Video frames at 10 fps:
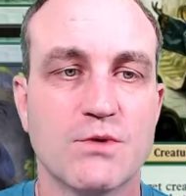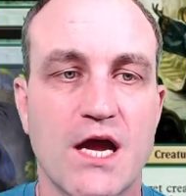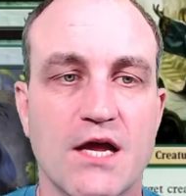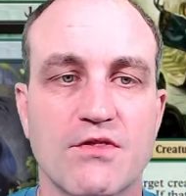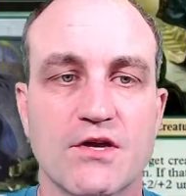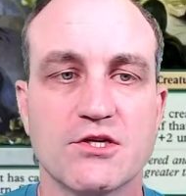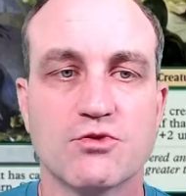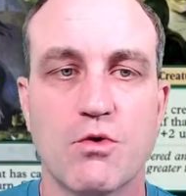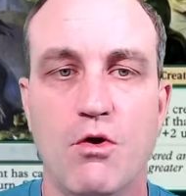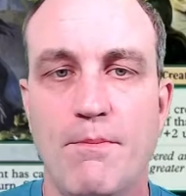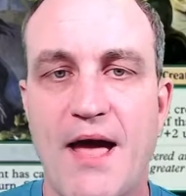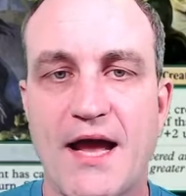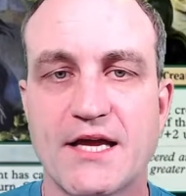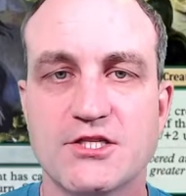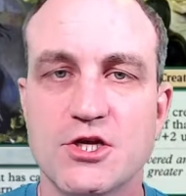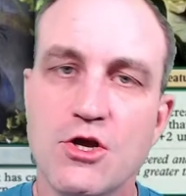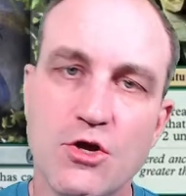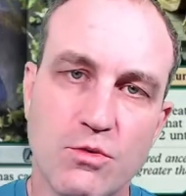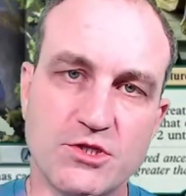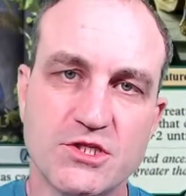We got the control package,
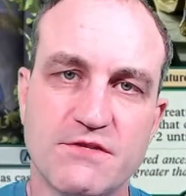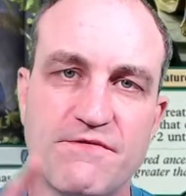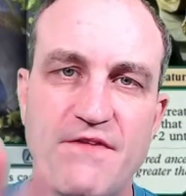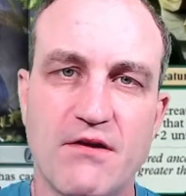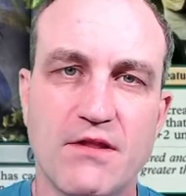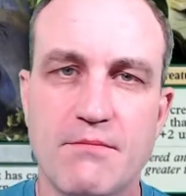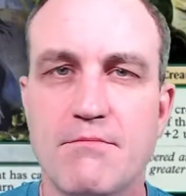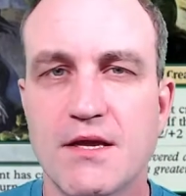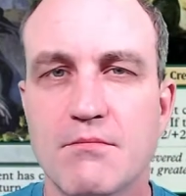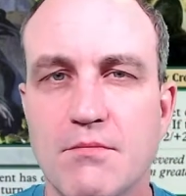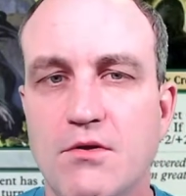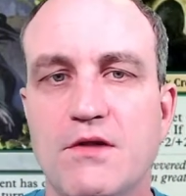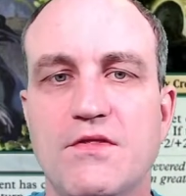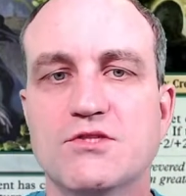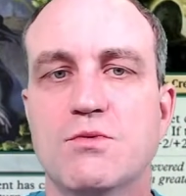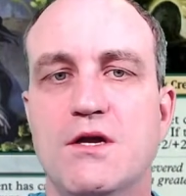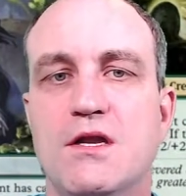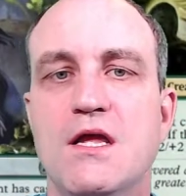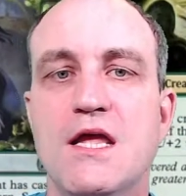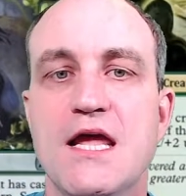which is fairly minimal in this
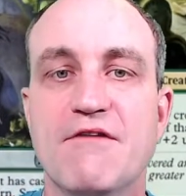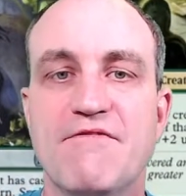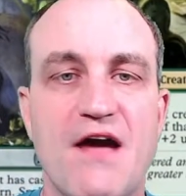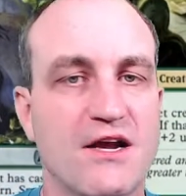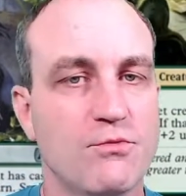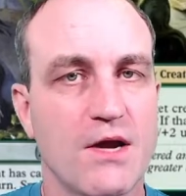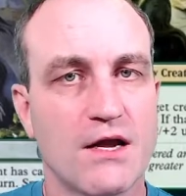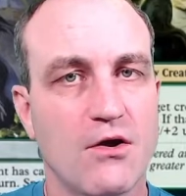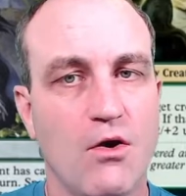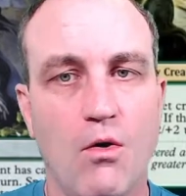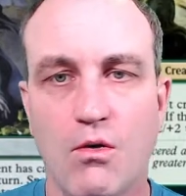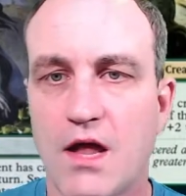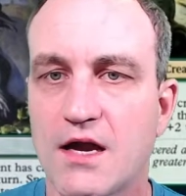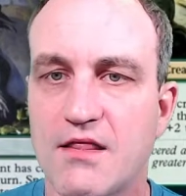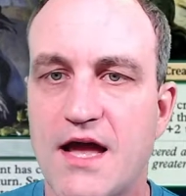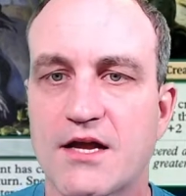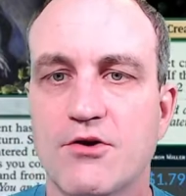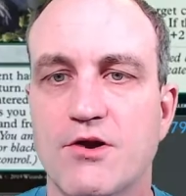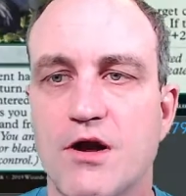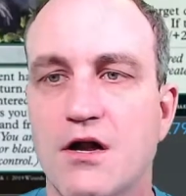one. In fact, we got a whole lot of that
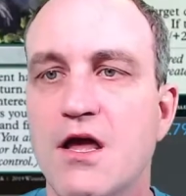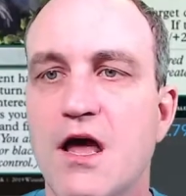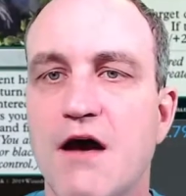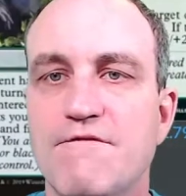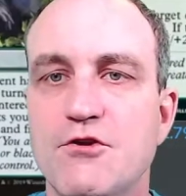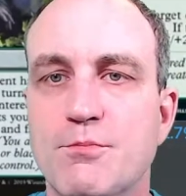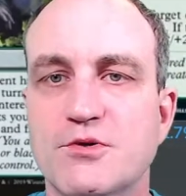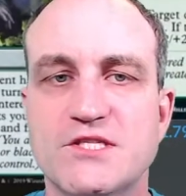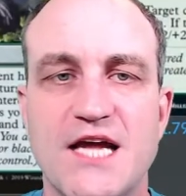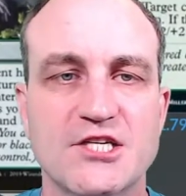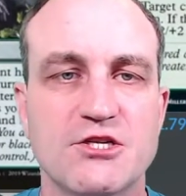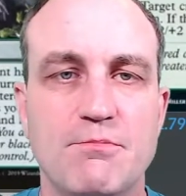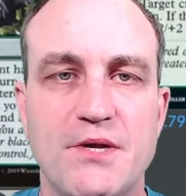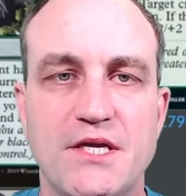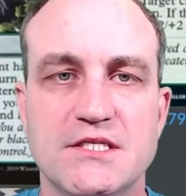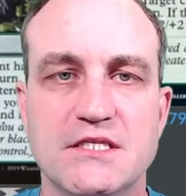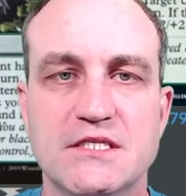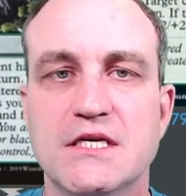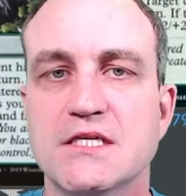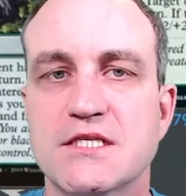going on. A few protection
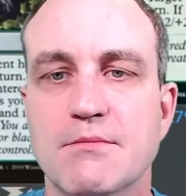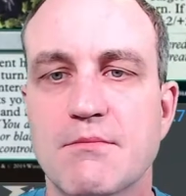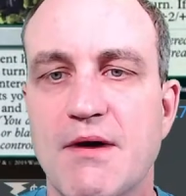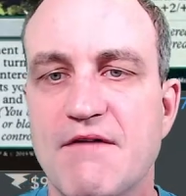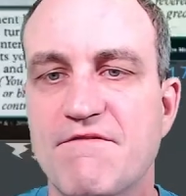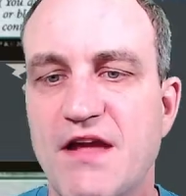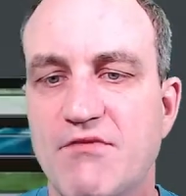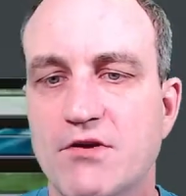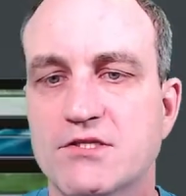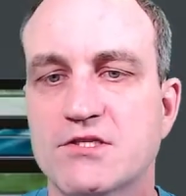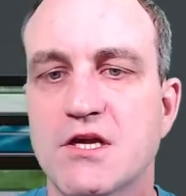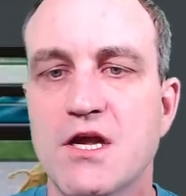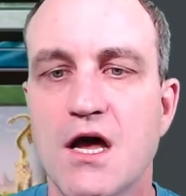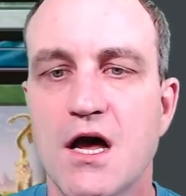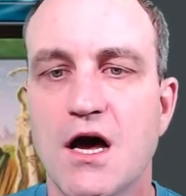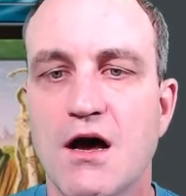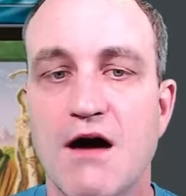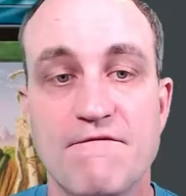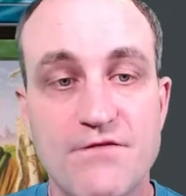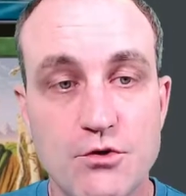pieces, some of my favorites,
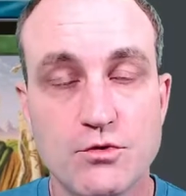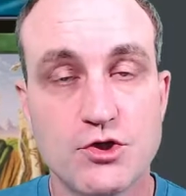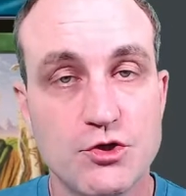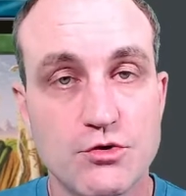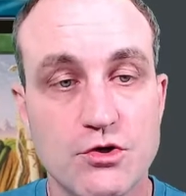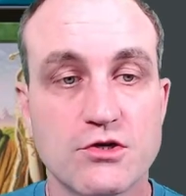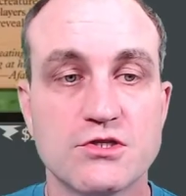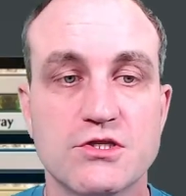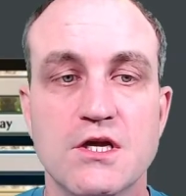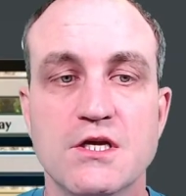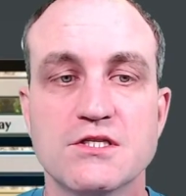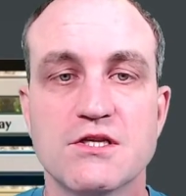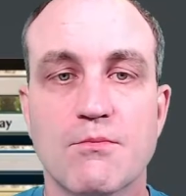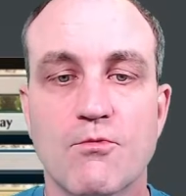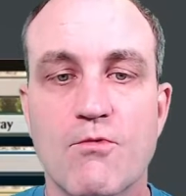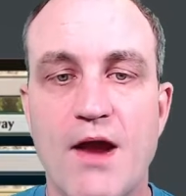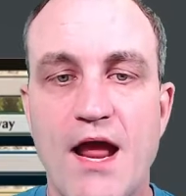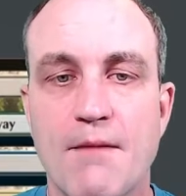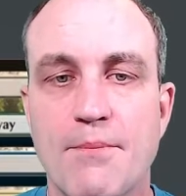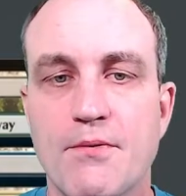a few tutors, some
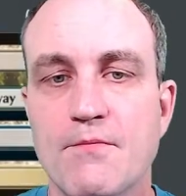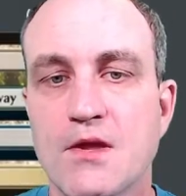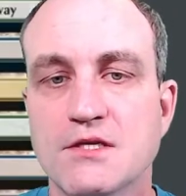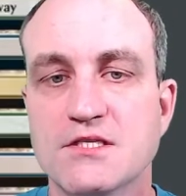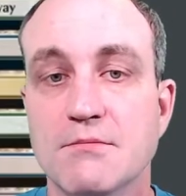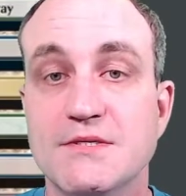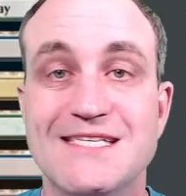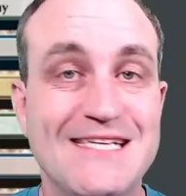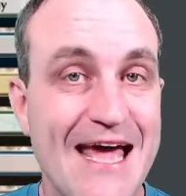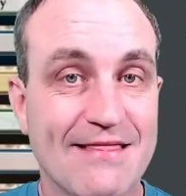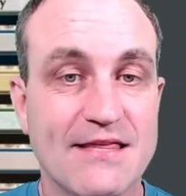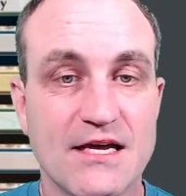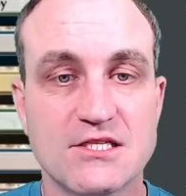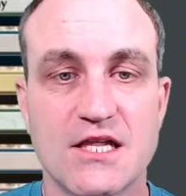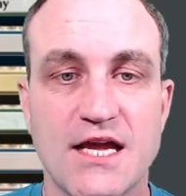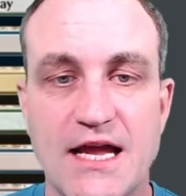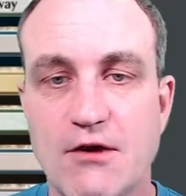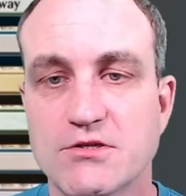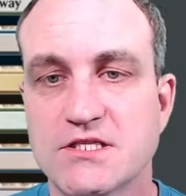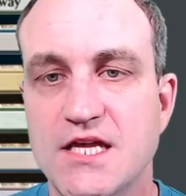ramp, some death touch, like I
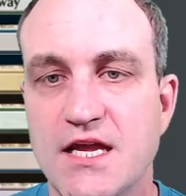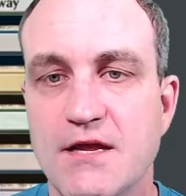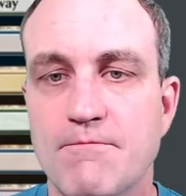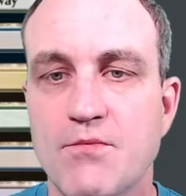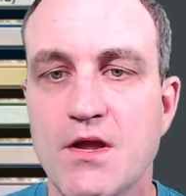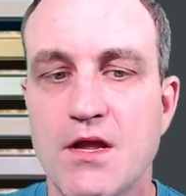was saying.